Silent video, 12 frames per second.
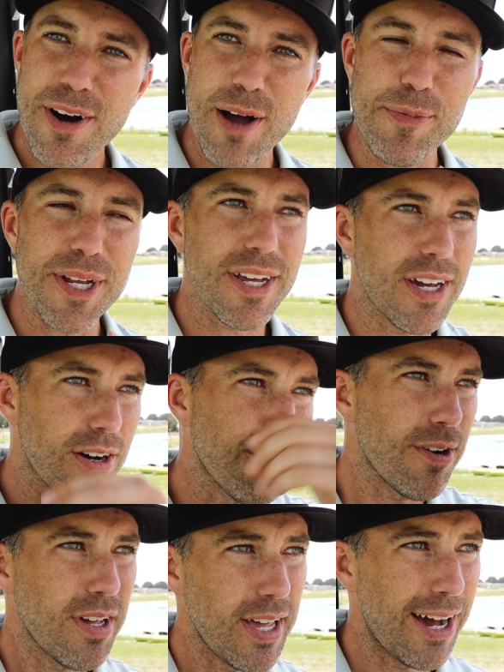I'm gonna
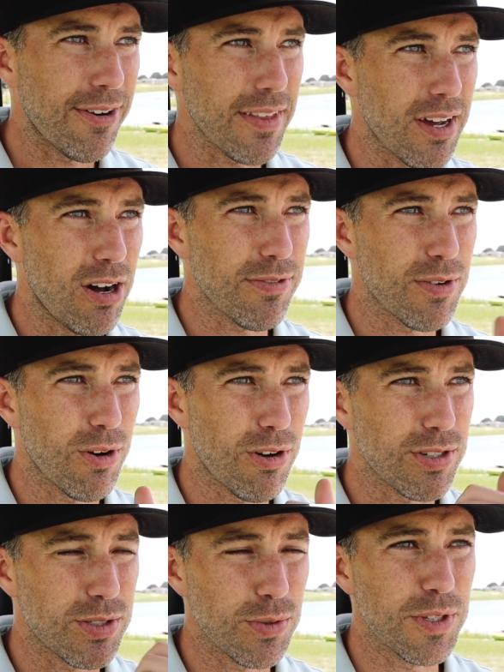go out on the golf
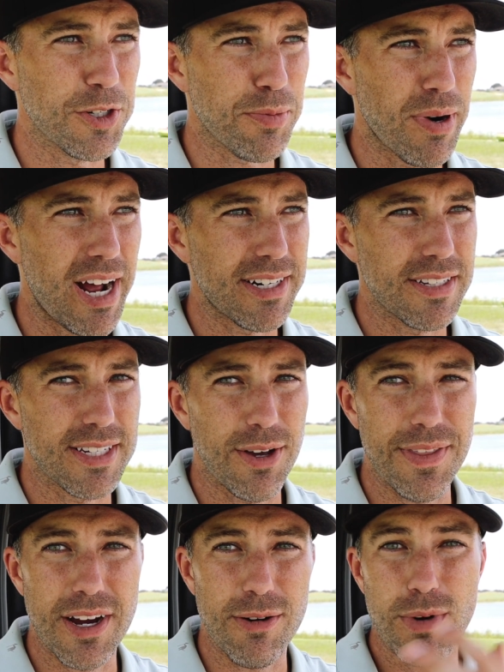course, do a little practice out there,